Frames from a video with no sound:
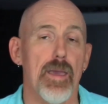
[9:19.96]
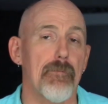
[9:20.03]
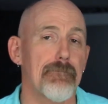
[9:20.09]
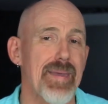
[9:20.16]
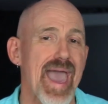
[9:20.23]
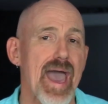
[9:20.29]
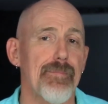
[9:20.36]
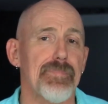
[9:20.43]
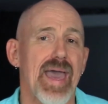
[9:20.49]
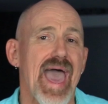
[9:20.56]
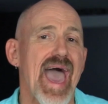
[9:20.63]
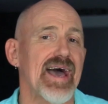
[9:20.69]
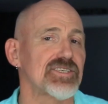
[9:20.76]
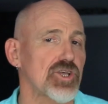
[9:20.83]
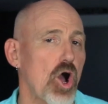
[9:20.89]
MAP
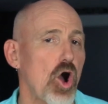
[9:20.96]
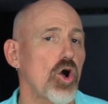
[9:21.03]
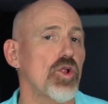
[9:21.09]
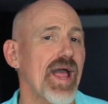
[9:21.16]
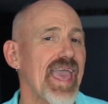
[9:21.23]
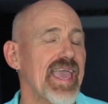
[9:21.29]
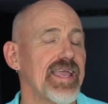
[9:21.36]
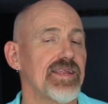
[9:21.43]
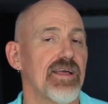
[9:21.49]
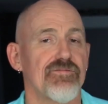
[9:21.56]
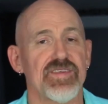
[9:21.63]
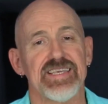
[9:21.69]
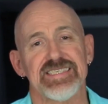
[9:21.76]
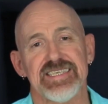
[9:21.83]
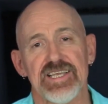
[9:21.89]
has all eight of
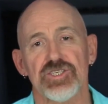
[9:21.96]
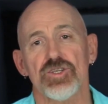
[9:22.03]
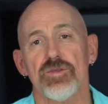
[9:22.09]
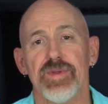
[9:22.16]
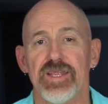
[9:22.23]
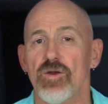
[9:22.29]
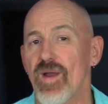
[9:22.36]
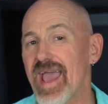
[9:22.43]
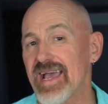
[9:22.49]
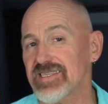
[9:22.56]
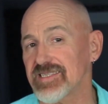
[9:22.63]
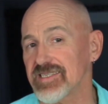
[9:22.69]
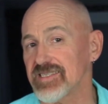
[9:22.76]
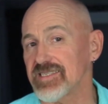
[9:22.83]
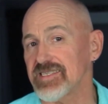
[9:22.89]
the essential amino
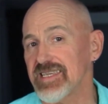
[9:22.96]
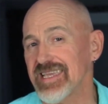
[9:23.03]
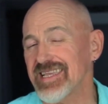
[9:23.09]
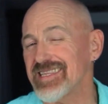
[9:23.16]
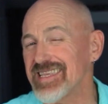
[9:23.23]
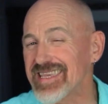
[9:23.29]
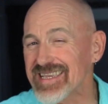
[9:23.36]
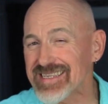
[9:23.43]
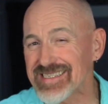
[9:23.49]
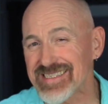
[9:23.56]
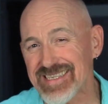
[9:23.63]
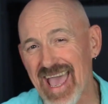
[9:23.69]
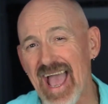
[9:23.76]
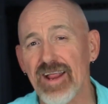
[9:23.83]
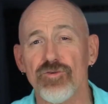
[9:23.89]
acids in the
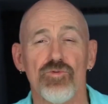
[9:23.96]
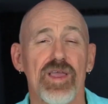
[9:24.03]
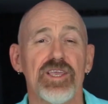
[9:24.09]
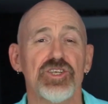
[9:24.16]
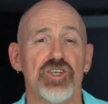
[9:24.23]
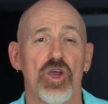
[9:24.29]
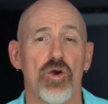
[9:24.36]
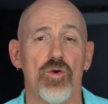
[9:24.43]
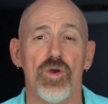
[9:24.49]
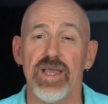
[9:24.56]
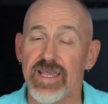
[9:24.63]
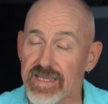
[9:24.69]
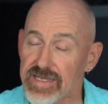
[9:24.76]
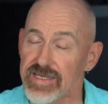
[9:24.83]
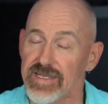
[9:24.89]
exact ratio
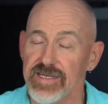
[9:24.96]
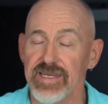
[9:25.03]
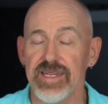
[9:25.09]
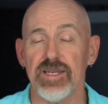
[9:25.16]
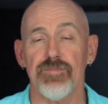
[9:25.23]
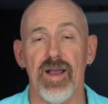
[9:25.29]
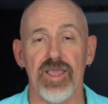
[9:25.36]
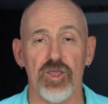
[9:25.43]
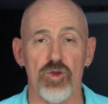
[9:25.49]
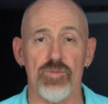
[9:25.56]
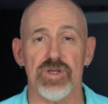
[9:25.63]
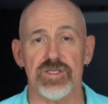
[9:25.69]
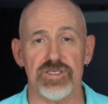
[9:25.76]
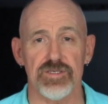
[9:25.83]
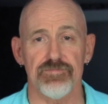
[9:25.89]
needed by
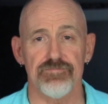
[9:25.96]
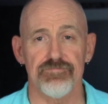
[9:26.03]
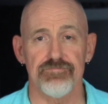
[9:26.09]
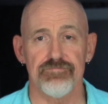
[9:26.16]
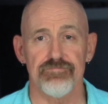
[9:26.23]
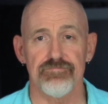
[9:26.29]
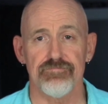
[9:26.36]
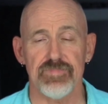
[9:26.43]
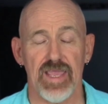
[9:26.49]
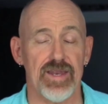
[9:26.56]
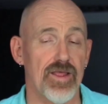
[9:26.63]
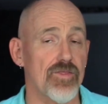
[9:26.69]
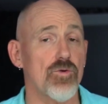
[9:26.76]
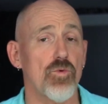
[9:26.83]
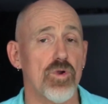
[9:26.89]
humans.
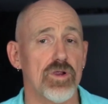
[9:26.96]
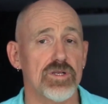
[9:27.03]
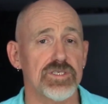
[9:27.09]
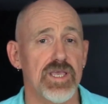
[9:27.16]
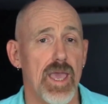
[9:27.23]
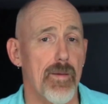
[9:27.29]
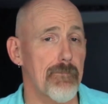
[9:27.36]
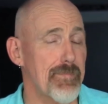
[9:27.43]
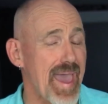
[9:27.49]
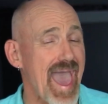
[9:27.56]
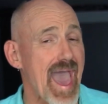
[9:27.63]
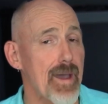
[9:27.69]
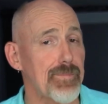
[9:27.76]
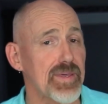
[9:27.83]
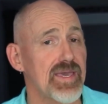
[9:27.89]
In other words,
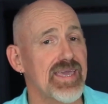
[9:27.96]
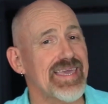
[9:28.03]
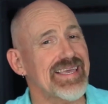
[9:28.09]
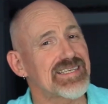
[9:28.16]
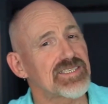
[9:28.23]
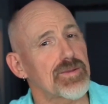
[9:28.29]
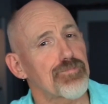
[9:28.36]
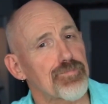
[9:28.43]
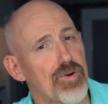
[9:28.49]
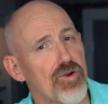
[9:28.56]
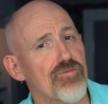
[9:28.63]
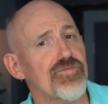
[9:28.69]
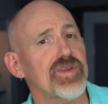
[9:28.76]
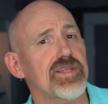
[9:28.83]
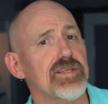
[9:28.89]
MAP is the
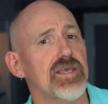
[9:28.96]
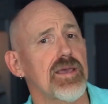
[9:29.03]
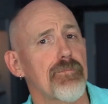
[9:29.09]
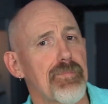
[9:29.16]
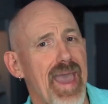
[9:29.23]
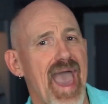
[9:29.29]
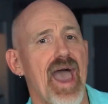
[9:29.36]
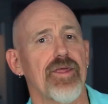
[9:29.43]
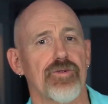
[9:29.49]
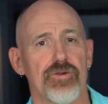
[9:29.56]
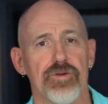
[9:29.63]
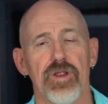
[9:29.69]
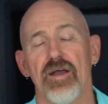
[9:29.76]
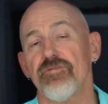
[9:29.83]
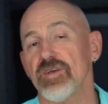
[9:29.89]
perfect
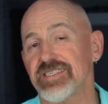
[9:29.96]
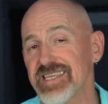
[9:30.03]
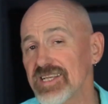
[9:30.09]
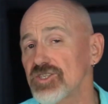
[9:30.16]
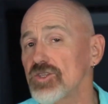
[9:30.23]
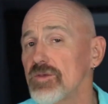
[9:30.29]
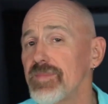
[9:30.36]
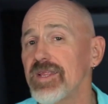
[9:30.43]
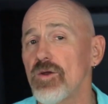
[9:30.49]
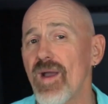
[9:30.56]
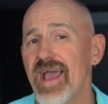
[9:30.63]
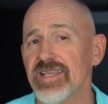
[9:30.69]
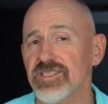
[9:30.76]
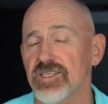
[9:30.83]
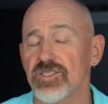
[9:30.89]
pattern of essential amino
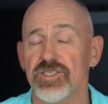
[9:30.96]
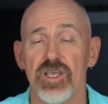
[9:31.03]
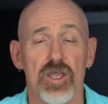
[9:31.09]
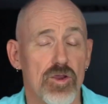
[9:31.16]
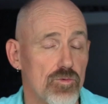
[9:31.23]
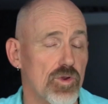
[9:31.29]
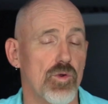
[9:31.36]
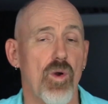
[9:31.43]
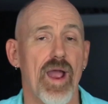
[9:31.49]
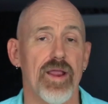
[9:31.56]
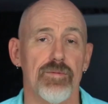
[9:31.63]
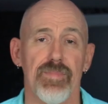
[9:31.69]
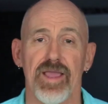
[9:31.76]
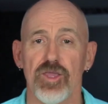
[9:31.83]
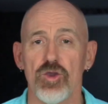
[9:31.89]
acids
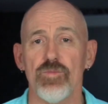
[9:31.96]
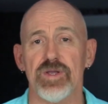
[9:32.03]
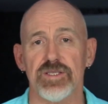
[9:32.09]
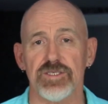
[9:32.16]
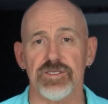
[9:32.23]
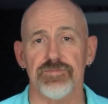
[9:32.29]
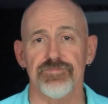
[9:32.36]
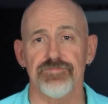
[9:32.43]
required by humans.